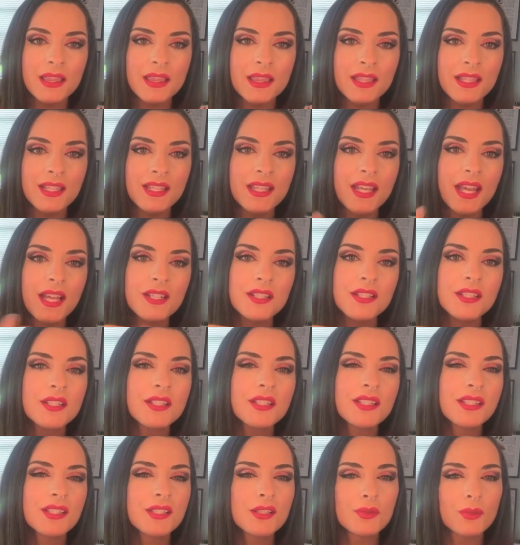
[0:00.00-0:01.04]
yes,
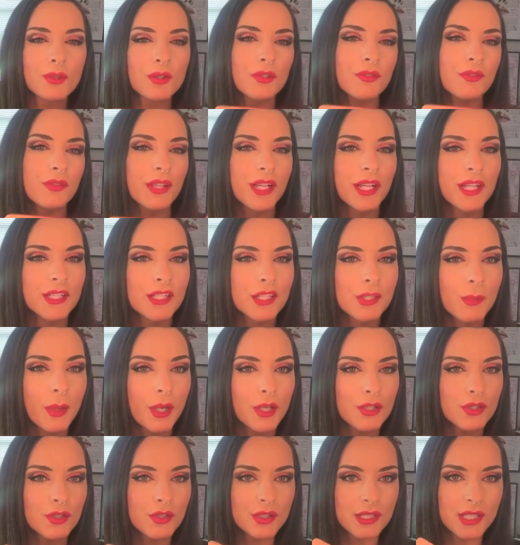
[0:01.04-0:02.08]
this is sort of like a
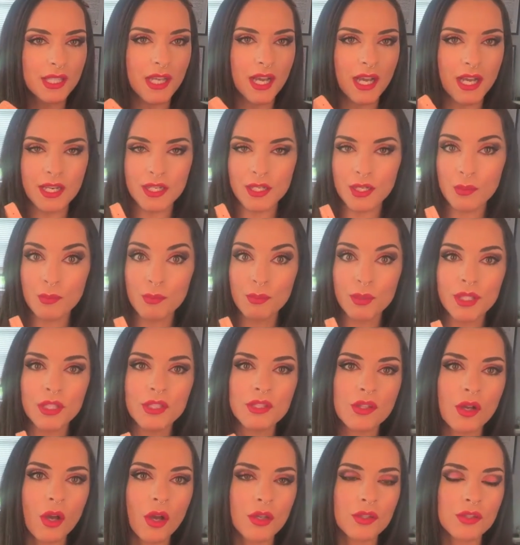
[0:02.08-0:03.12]
specialty item, but it's
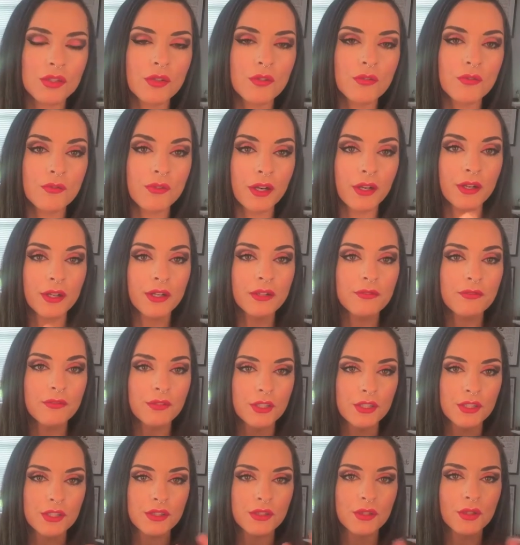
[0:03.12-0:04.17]
also very
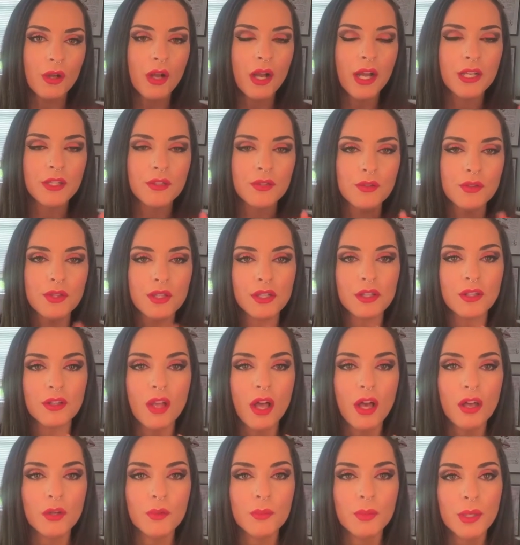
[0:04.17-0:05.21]
versatile. I know that a
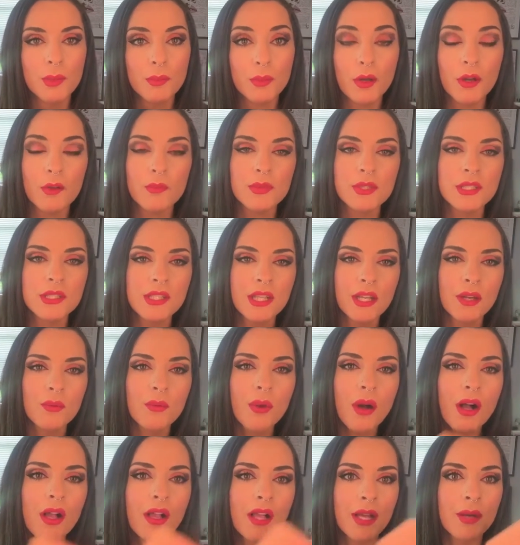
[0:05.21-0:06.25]
lot of people have been saying,
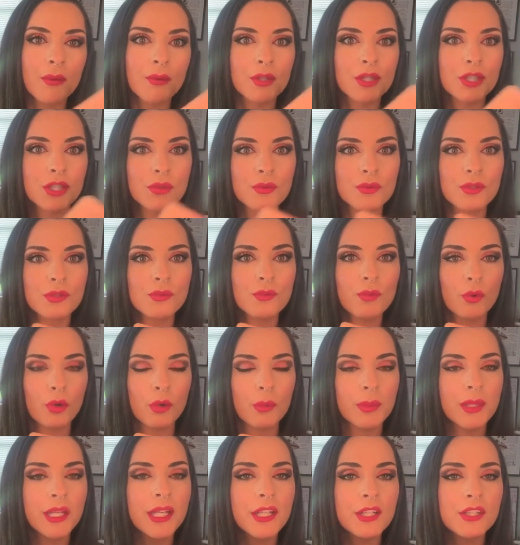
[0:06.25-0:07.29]
well, I wish it was more
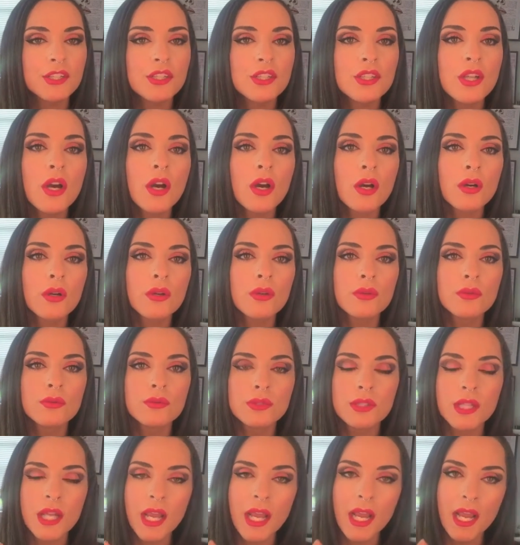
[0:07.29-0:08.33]
peach
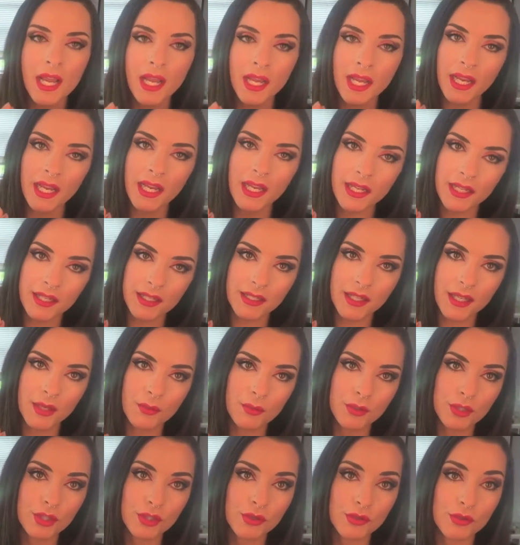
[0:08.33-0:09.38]
toned and I
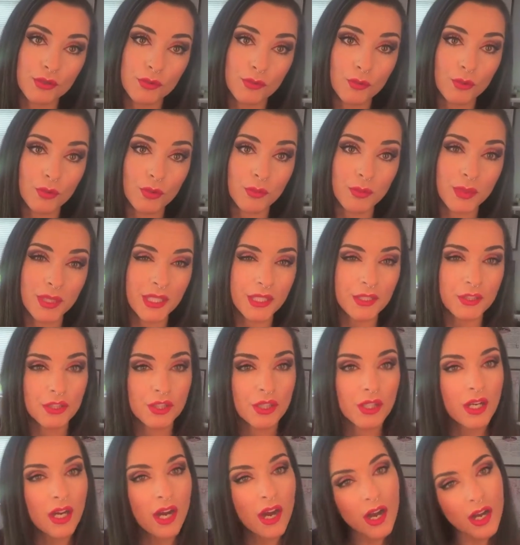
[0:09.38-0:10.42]
wish there was more peach
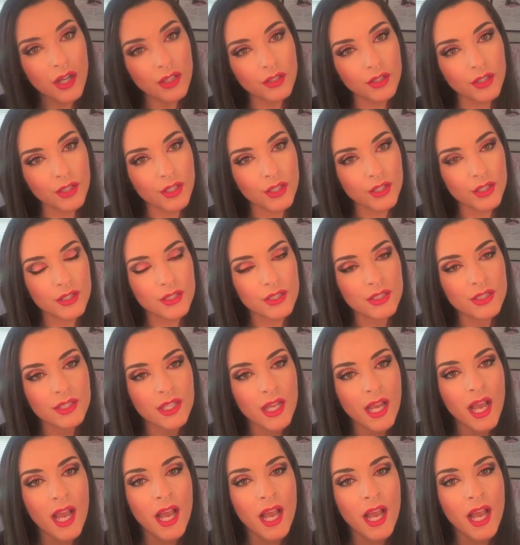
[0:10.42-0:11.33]
colors.